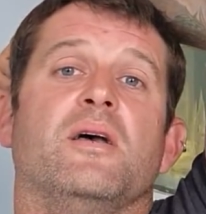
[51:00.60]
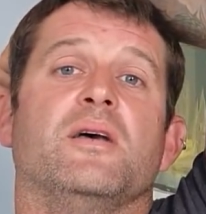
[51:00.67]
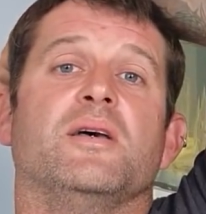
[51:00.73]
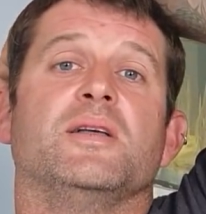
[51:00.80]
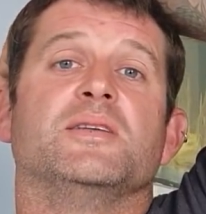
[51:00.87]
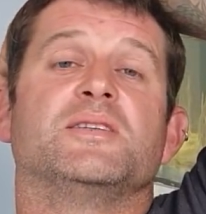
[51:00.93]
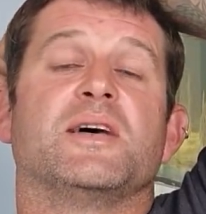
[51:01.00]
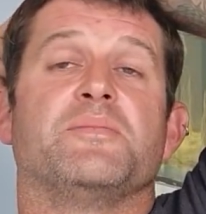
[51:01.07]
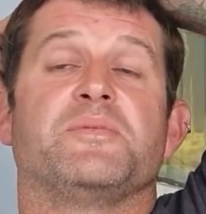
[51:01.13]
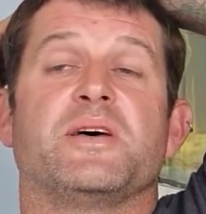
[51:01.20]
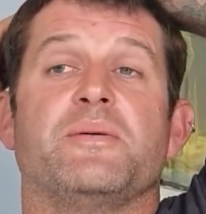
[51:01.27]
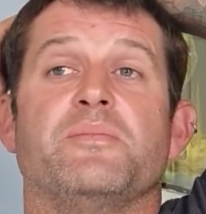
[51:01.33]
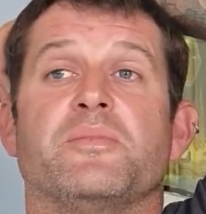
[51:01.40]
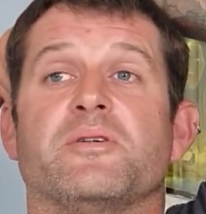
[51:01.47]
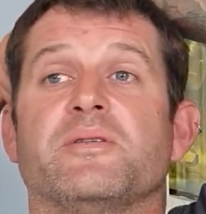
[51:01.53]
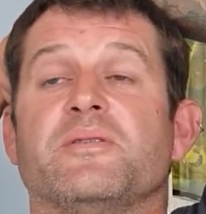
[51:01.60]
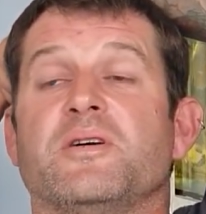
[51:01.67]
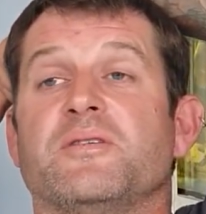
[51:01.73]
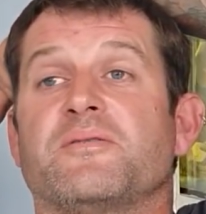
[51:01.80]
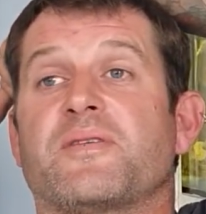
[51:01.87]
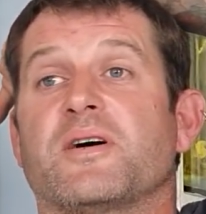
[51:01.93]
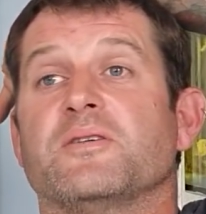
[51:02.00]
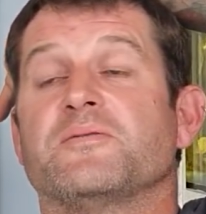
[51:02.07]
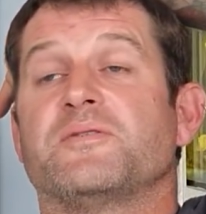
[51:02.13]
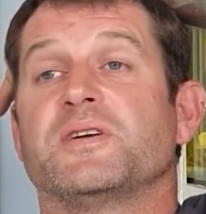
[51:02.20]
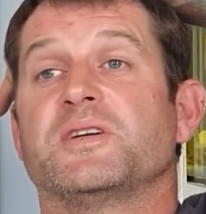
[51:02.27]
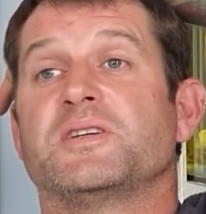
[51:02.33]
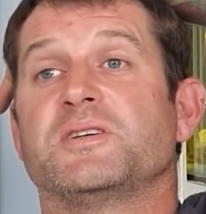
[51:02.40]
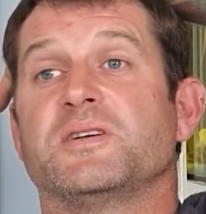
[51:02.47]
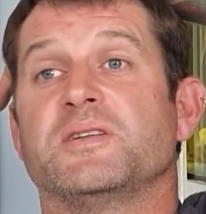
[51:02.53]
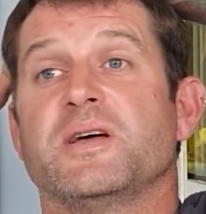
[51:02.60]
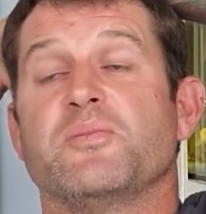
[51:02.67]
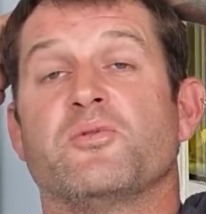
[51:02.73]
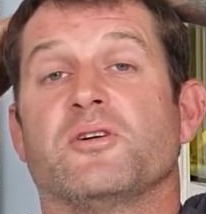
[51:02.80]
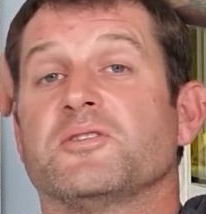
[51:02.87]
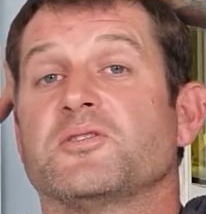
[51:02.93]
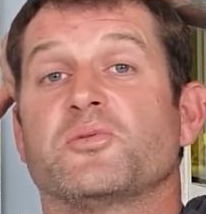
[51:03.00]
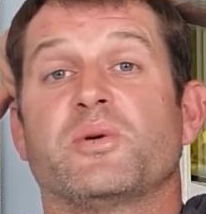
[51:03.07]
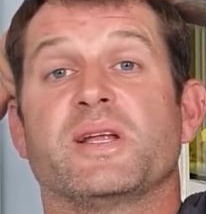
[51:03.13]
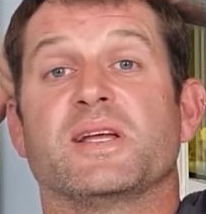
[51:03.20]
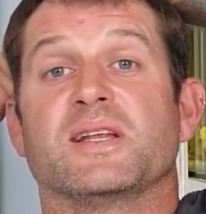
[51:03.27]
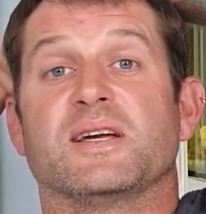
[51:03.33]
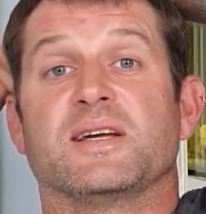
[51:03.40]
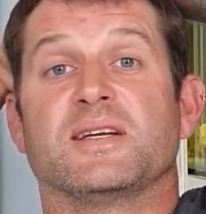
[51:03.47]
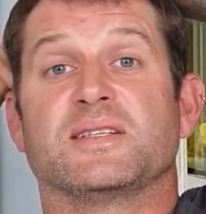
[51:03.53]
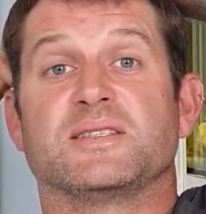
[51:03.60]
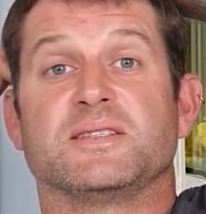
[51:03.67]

in September at Floatfish, and then we're on to winter leagues